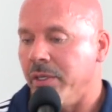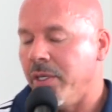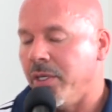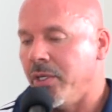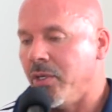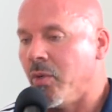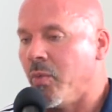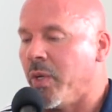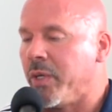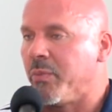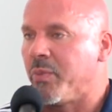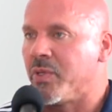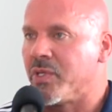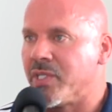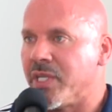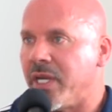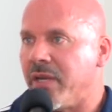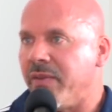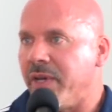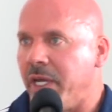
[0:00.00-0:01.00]
You know,
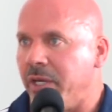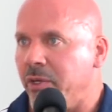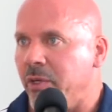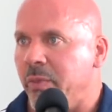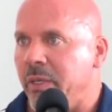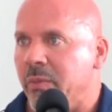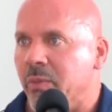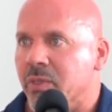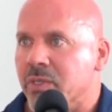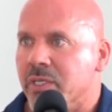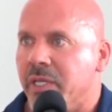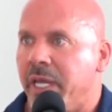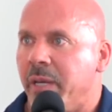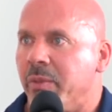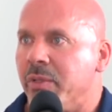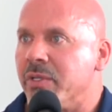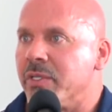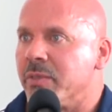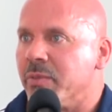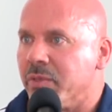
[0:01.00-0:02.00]
1% of 100 people's
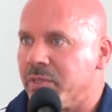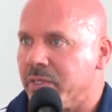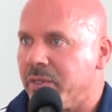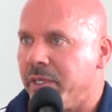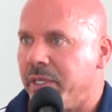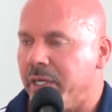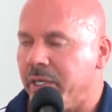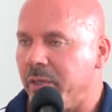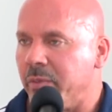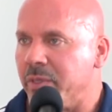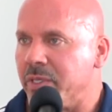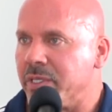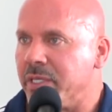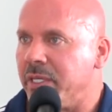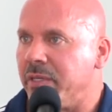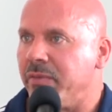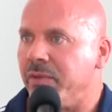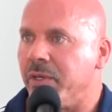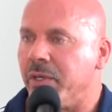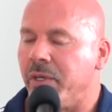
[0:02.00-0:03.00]
labor is supposed to
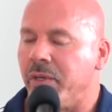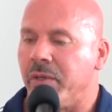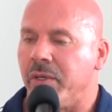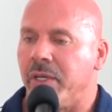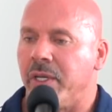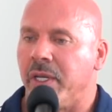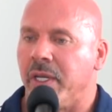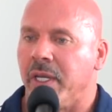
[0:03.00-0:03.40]
100% of your own.